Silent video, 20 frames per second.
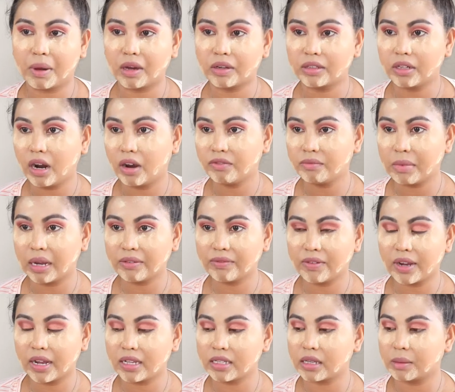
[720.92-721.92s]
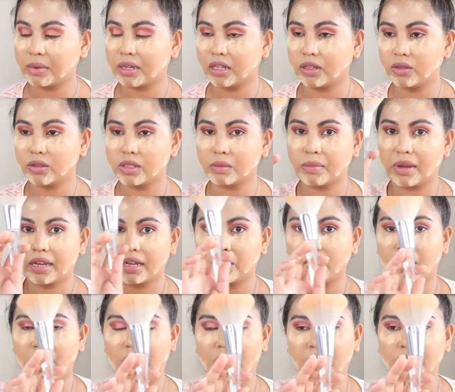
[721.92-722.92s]
powder off my face, I'm gonna use my
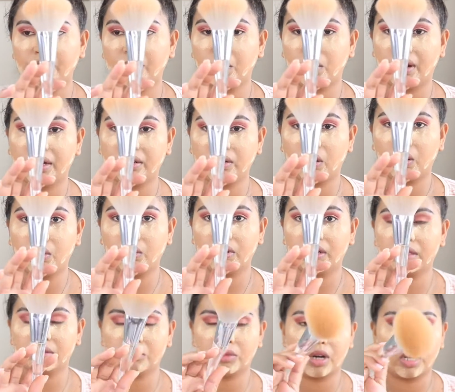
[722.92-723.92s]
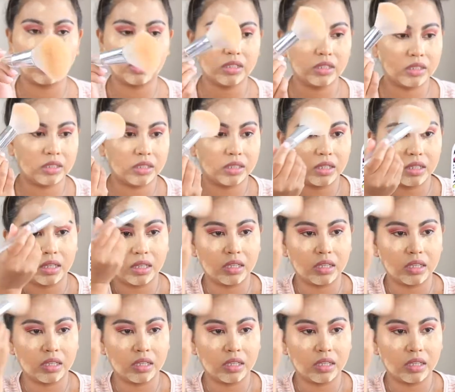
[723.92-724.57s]
e.l.f. 101 brush.